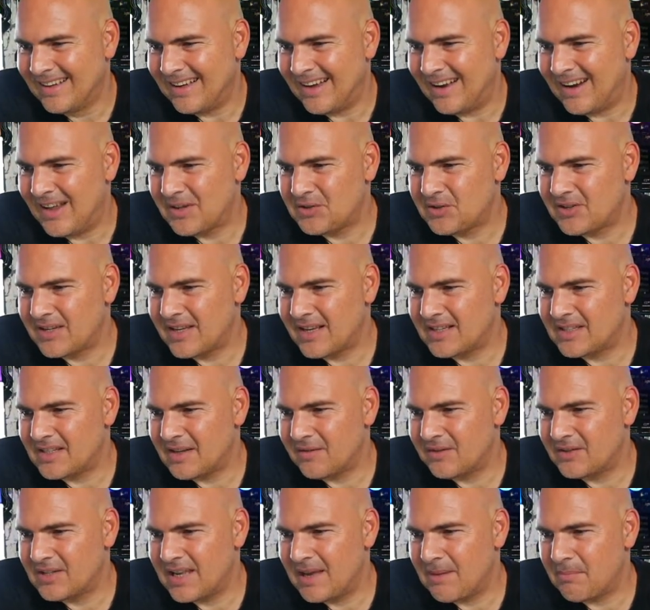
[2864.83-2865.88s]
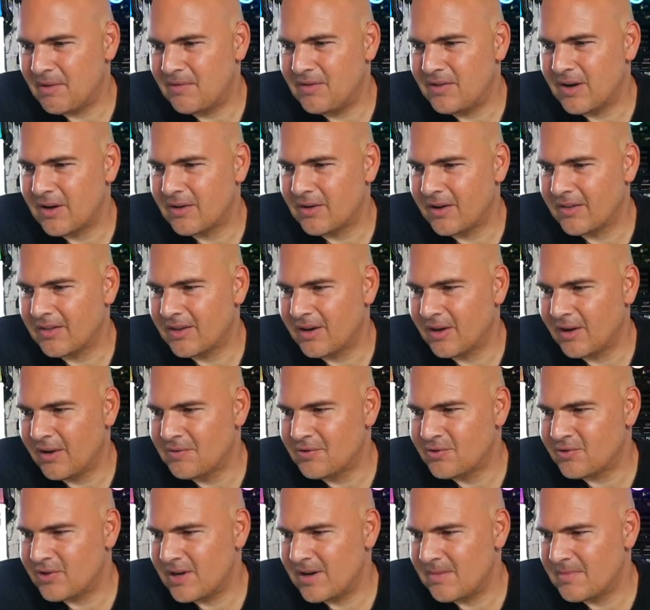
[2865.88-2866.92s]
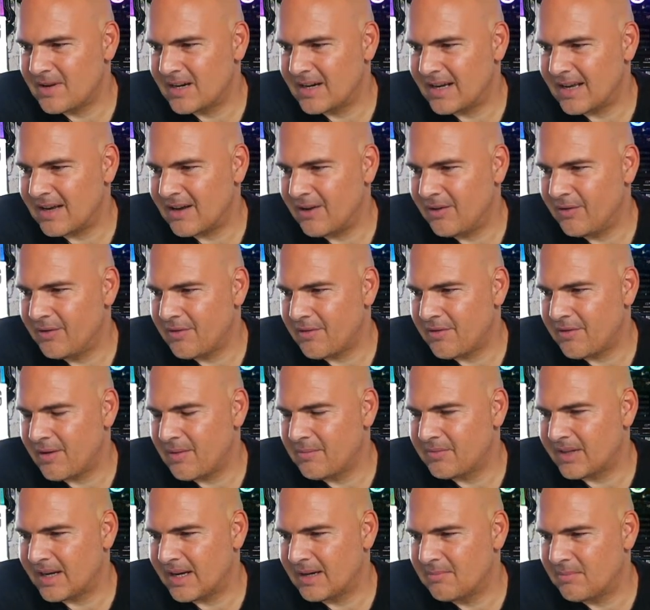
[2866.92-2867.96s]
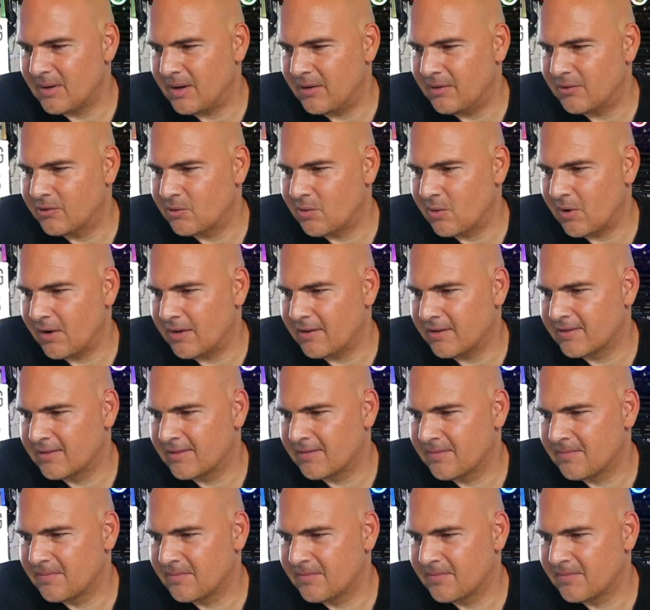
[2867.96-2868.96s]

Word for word: Aletta says, tip, if you don't like the live stream, click on the thumb down button twice.